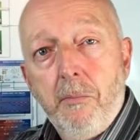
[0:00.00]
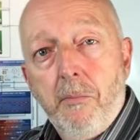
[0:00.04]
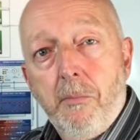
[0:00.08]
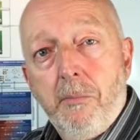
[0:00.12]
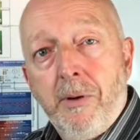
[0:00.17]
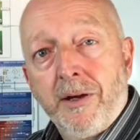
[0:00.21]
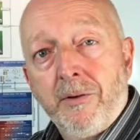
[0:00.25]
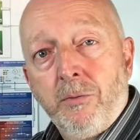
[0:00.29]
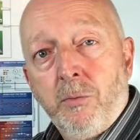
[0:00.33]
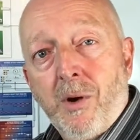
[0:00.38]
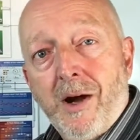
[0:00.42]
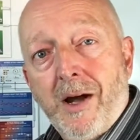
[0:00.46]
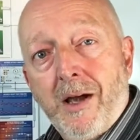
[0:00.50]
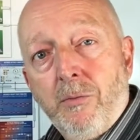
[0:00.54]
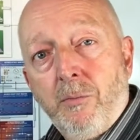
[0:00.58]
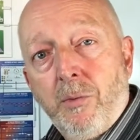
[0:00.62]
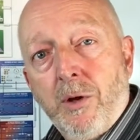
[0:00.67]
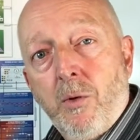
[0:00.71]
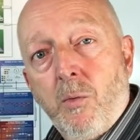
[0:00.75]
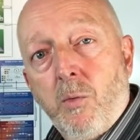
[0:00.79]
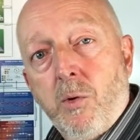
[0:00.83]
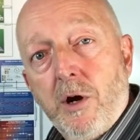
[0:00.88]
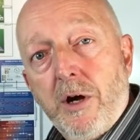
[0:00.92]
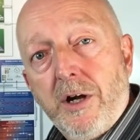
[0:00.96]
But while
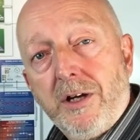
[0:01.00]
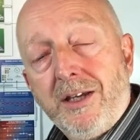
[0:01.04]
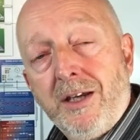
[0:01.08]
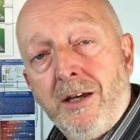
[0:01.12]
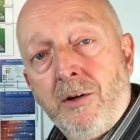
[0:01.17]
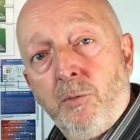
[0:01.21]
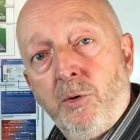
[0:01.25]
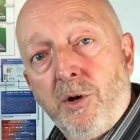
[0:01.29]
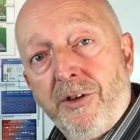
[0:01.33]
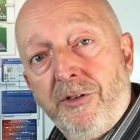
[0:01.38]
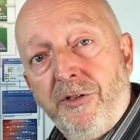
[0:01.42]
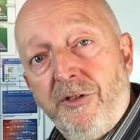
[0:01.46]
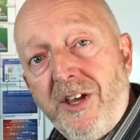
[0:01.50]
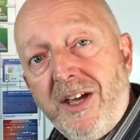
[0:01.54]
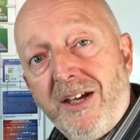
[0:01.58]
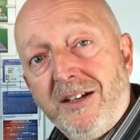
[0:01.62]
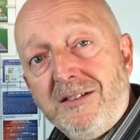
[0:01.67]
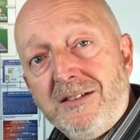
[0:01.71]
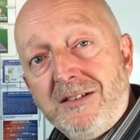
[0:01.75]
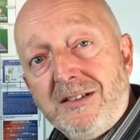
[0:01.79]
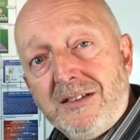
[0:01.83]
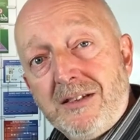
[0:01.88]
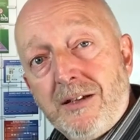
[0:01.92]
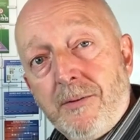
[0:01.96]
we're working with
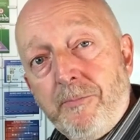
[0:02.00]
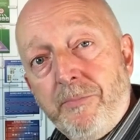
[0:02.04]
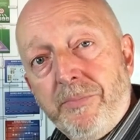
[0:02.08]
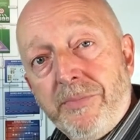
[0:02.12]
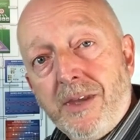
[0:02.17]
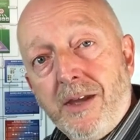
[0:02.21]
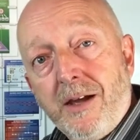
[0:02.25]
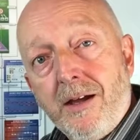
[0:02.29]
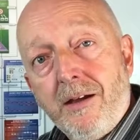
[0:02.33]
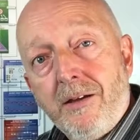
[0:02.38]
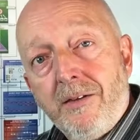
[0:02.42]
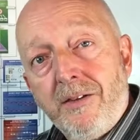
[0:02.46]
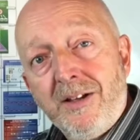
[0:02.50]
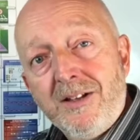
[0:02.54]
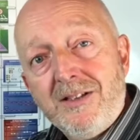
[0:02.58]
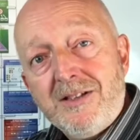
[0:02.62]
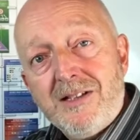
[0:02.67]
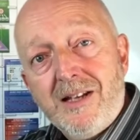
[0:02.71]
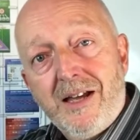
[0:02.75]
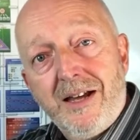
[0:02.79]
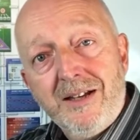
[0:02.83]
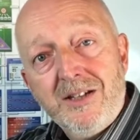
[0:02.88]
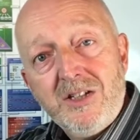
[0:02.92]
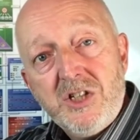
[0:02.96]
this, it's
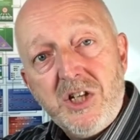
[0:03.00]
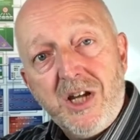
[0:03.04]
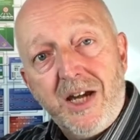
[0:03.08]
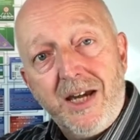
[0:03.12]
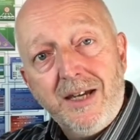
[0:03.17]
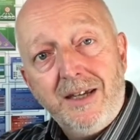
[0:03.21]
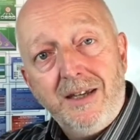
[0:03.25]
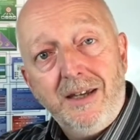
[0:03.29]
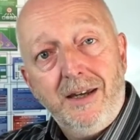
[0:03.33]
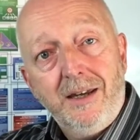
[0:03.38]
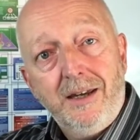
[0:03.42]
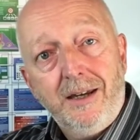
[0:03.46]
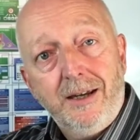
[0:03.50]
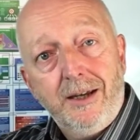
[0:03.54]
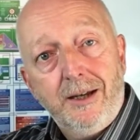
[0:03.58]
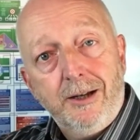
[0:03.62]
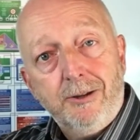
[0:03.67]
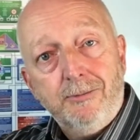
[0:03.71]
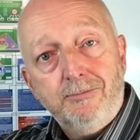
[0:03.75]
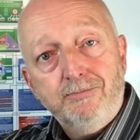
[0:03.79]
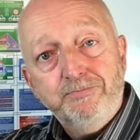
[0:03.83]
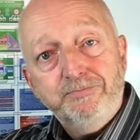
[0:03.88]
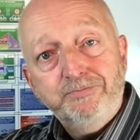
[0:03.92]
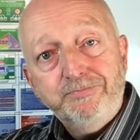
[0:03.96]
like
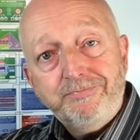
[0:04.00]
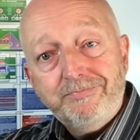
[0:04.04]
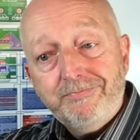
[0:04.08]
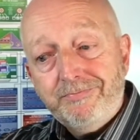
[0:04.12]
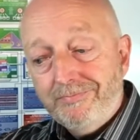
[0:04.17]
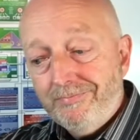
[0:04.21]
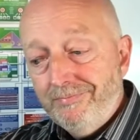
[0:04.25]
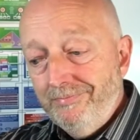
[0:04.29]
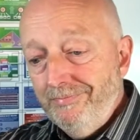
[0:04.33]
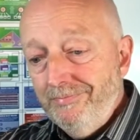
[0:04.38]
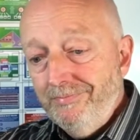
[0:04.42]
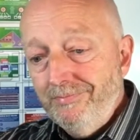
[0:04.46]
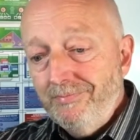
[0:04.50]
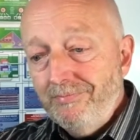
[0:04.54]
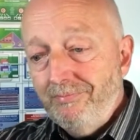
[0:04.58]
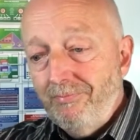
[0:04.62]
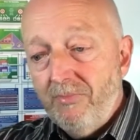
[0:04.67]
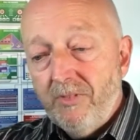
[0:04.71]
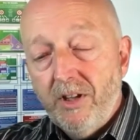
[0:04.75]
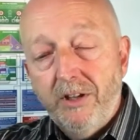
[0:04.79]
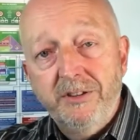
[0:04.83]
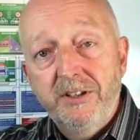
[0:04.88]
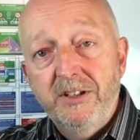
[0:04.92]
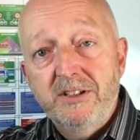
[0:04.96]
taking
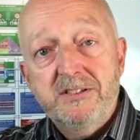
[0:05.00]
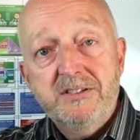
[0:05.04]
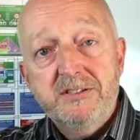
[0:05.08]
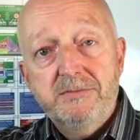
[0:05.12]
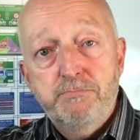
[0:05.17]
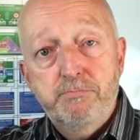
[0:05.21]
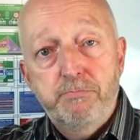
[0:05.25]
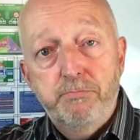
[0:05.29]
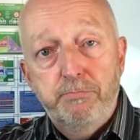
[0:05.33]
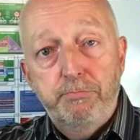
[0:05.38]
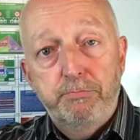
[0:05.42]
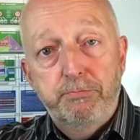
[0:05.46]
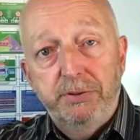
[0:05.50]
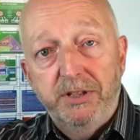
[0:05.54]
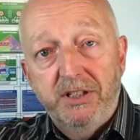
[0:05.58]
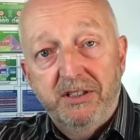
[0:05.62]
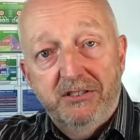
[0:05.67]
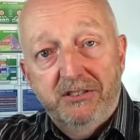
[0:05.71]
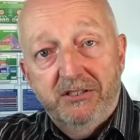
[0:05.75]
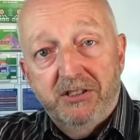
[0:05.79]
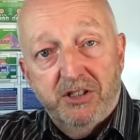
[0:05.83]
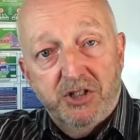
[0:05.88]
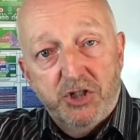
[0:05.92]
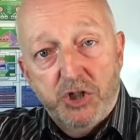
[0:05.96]
these
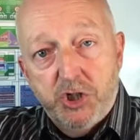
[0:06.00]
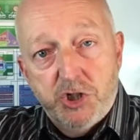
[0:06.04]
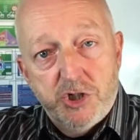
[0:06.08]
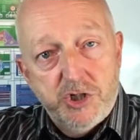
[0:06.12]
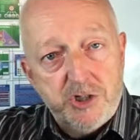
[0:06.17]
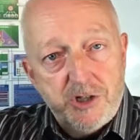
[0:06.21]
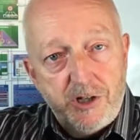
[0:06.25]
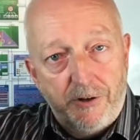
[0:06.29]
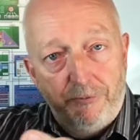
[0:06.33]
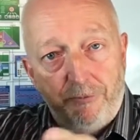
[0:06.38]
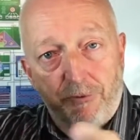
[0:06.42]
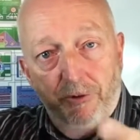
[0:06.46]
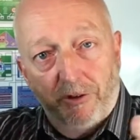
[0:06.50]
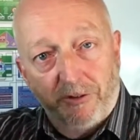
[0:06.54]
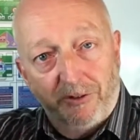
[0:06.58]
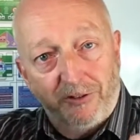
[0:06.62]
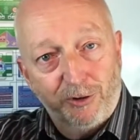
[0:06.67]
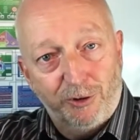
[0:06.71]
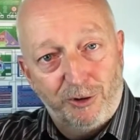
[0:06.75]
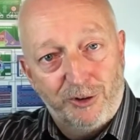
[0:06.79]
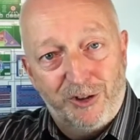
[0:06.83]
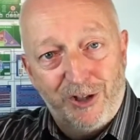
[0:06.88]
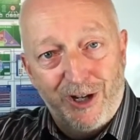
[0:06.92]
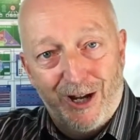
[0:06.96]
pizza shuffles
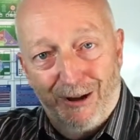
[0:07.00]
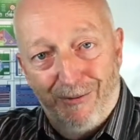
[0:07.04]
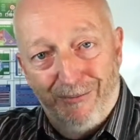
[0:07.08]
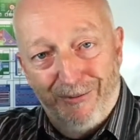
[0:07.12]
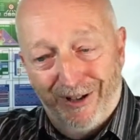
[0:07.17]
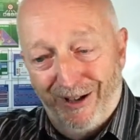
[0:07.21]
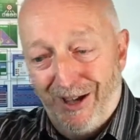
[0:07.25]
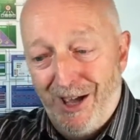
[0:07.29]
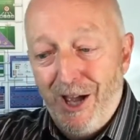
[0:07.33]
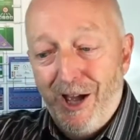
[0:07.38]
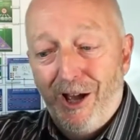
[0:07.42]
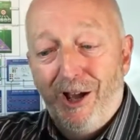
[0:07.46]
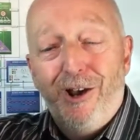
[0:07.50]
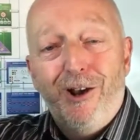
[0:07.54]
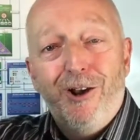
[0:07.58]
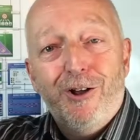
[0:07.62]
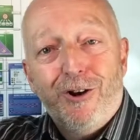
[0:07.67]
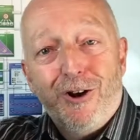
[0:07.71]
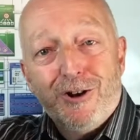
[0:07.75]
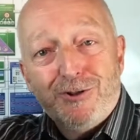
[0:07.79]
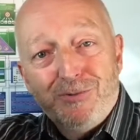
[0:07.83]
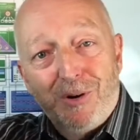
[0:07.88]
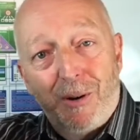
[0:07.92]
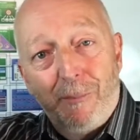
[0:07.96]
or something, a
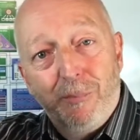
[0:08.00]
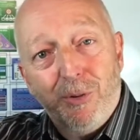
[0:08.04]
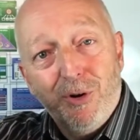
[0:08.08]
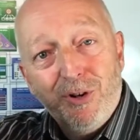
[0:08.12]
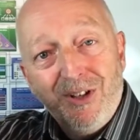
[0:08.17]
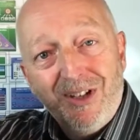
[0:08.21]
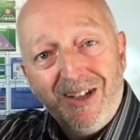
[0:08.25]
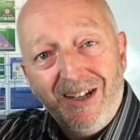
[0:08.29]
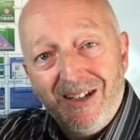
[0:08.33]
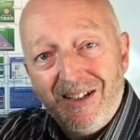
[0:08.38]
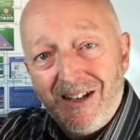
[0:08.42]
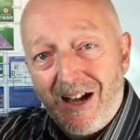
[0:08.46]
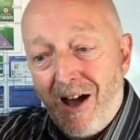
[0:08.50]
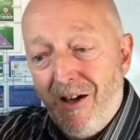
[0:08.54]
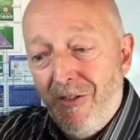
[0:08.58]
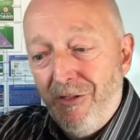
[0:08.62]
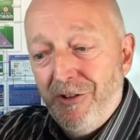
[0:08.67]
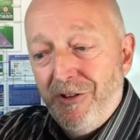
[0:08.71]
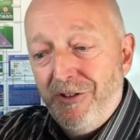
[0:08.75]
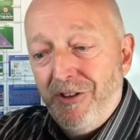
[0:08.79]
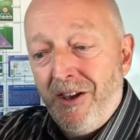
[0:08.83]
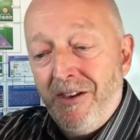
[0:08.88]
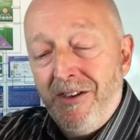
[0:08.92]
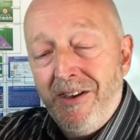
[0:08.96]
large one, putting it
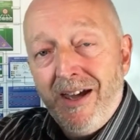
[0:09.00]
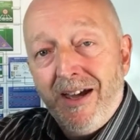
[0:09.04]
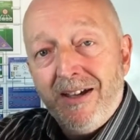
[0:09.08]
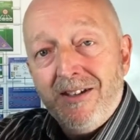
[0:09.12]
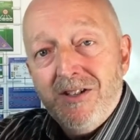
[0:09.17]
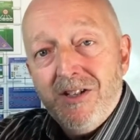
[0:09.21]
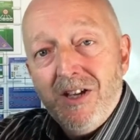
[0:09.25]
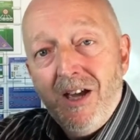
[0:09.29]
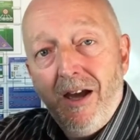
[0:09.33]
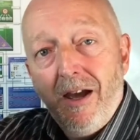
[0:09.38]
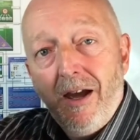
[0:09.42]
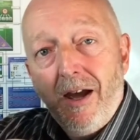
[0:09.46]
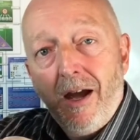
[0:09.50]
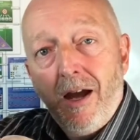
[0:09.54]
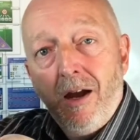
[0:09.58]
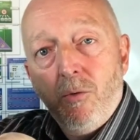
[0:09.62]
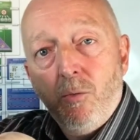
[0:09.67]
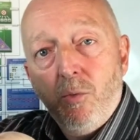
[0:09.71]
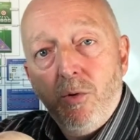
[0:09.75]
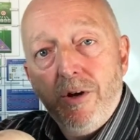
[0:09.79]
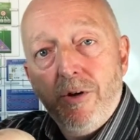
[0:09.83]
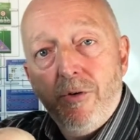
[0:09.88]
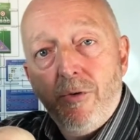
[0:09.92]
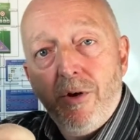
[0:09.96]
under the net,
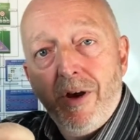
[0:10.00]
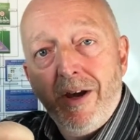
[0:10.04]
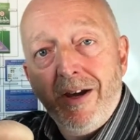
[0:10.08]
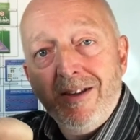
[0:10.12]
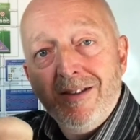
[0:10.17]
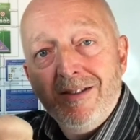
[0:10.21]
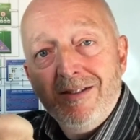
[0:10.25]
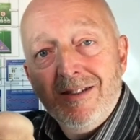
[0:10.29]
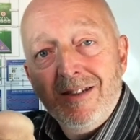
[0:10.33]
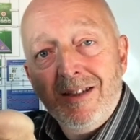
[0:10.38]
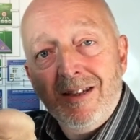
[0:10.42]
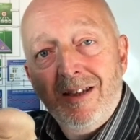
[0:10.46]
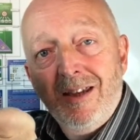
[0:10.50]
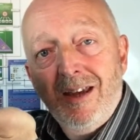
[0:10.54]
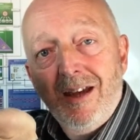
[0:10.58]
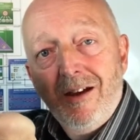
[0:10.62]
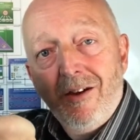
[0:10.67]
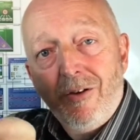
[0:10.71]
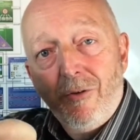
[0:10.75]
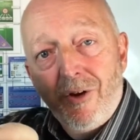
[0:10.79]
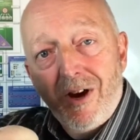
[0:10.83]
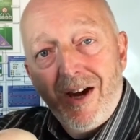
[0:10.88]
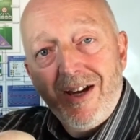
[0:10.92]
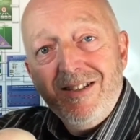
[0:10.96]
and we're
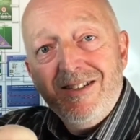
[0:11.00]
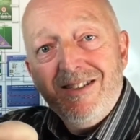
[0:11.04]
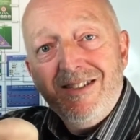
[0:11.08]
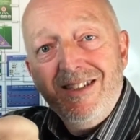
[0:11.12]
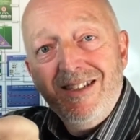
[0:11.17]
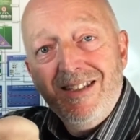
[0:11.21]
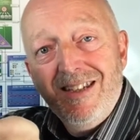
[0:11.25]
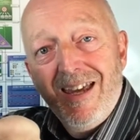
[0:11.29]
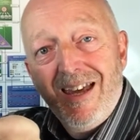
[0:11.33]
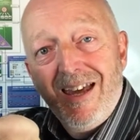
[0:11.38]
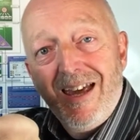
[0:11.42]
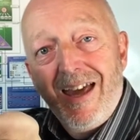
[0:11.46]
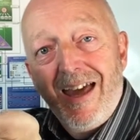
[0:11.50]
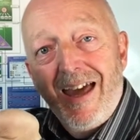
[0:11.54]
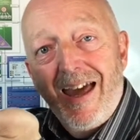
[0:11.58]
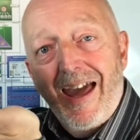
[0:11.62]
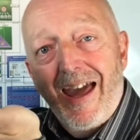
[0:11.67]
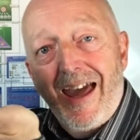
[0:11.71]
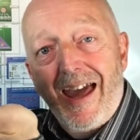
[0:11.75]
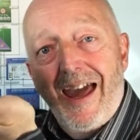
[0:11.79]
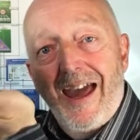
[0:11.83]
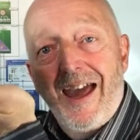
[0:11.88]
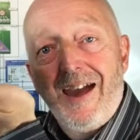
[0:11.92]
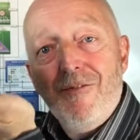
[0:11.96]
rising
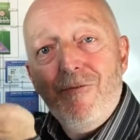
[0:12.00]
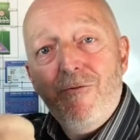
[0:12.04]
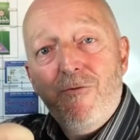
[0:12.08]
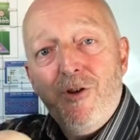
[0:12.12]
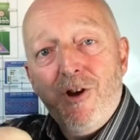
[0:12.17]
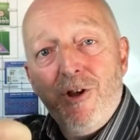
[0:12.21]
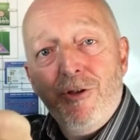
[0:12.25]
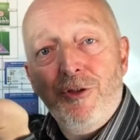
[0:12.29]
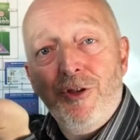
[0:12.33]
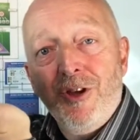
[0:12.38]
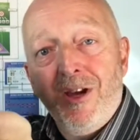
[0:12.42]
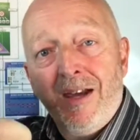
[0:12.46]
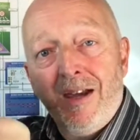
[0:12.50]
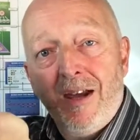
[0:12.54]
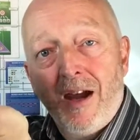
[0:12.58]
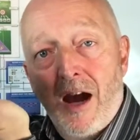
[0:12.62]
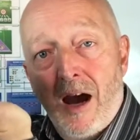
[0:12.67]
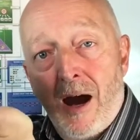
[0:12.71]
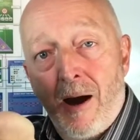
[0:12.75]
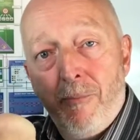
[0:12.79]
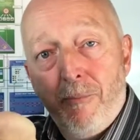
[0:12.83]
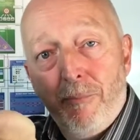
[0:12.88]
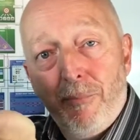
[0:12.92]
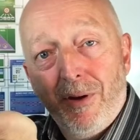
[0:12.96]
everything
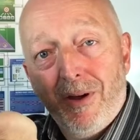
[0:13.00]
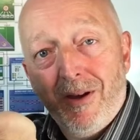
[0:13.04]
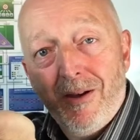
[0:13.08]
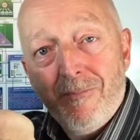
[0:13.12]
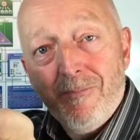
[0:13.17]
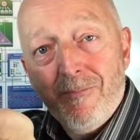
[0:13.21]
up,